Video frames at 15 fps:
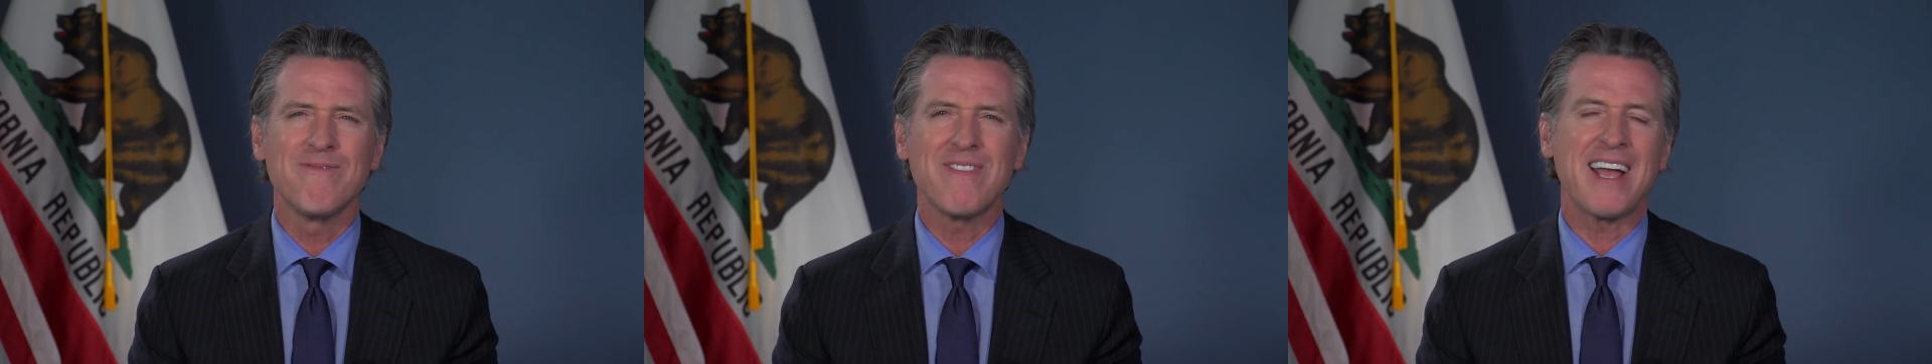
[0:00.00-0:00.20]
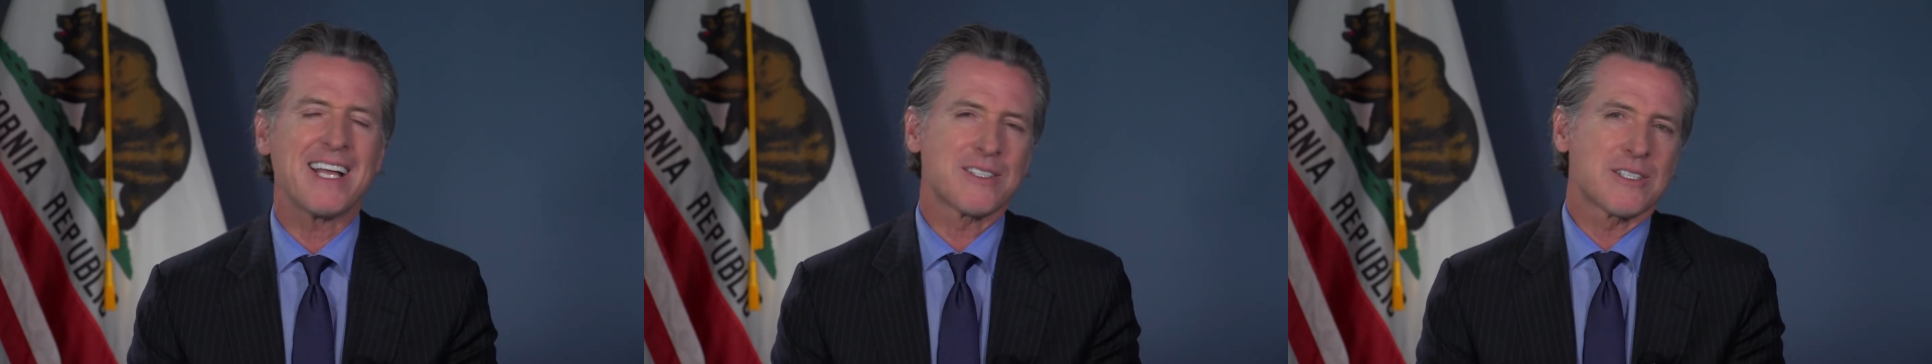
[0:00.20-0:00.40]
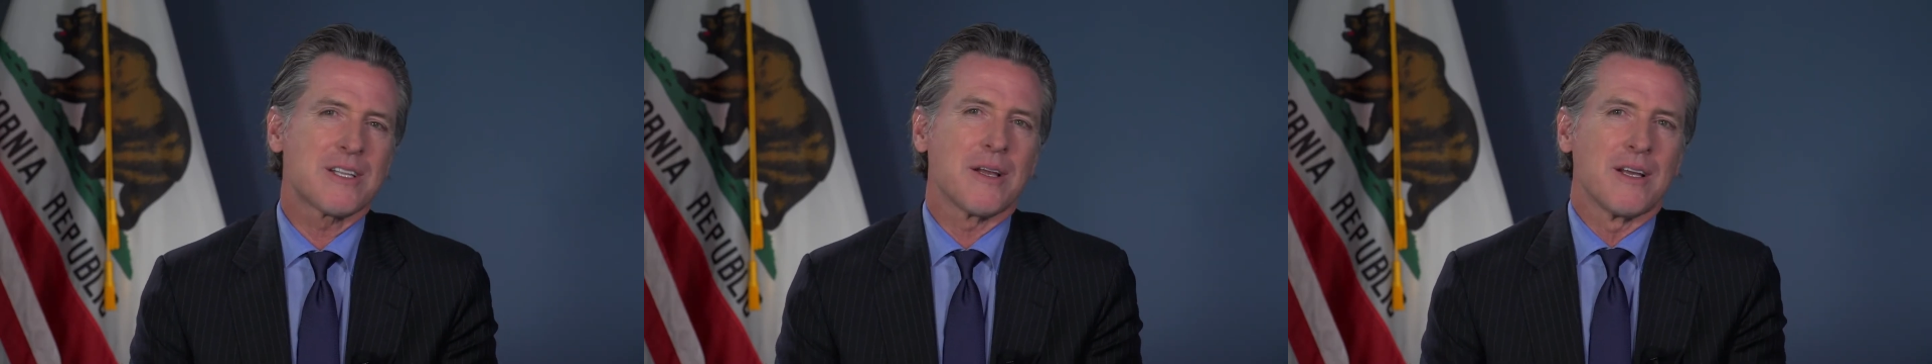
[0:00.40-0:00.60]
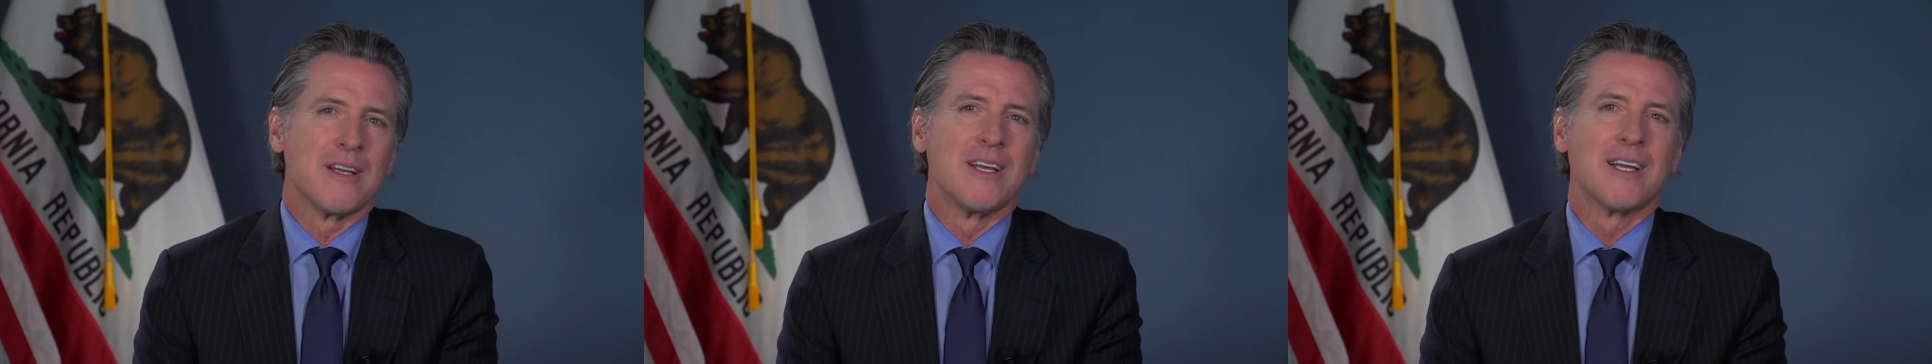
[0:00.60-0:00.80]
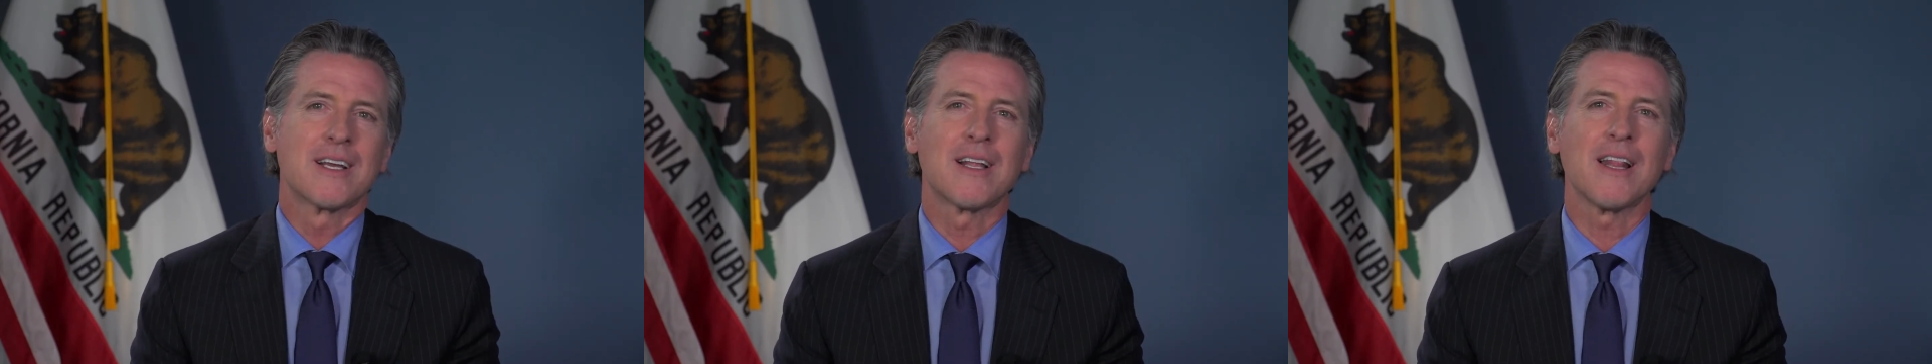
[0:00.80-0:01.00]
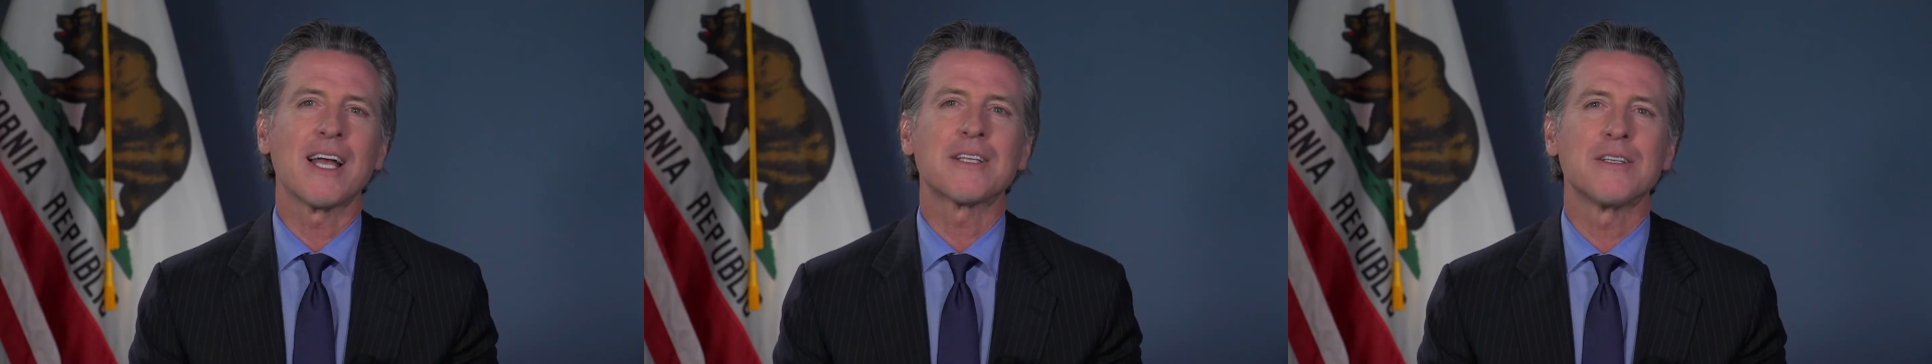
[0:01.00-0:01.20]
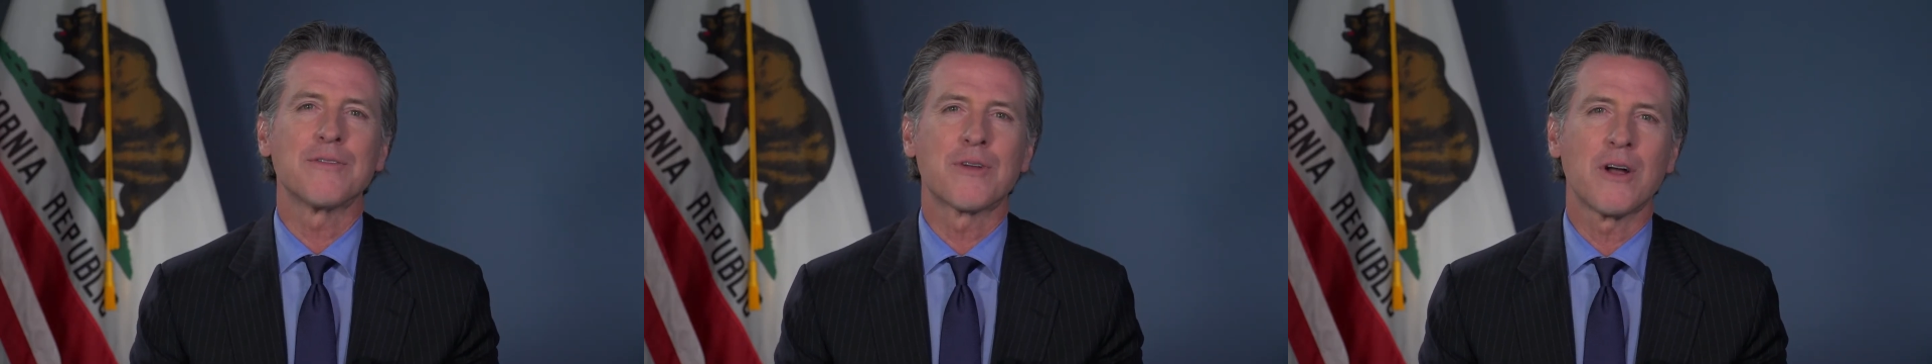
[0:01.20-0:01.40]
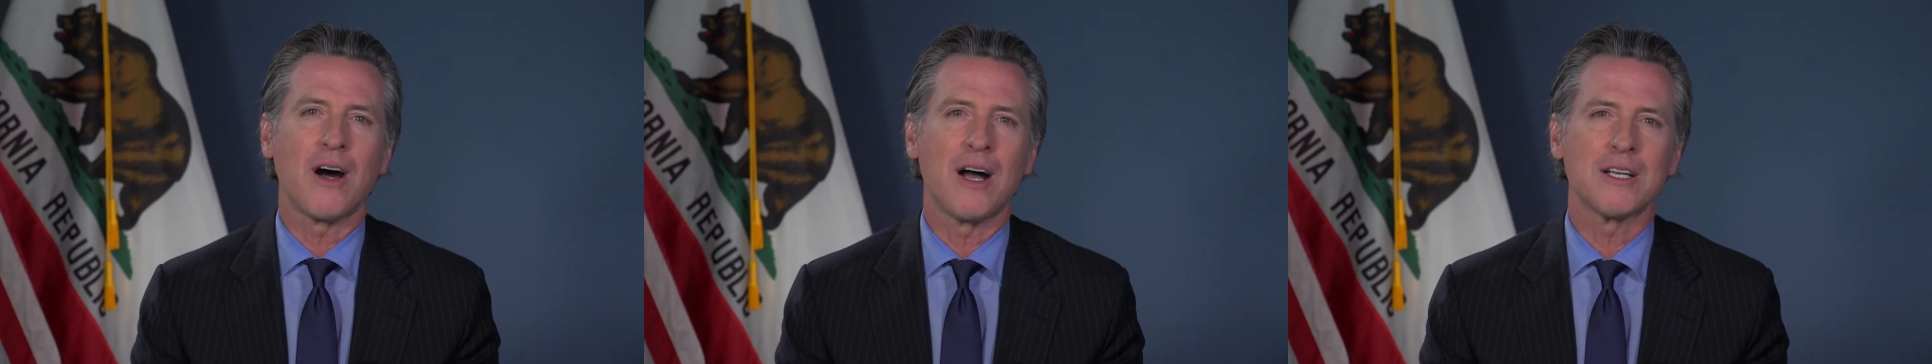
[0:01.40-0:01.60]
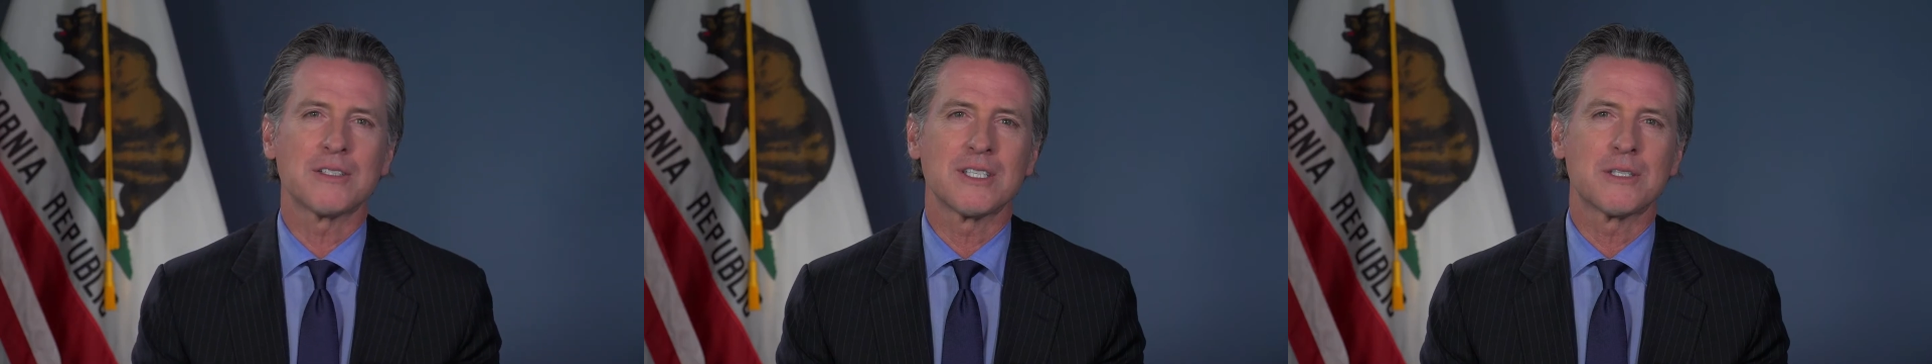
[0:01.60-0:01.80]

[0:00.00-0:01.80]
advance the collective cause.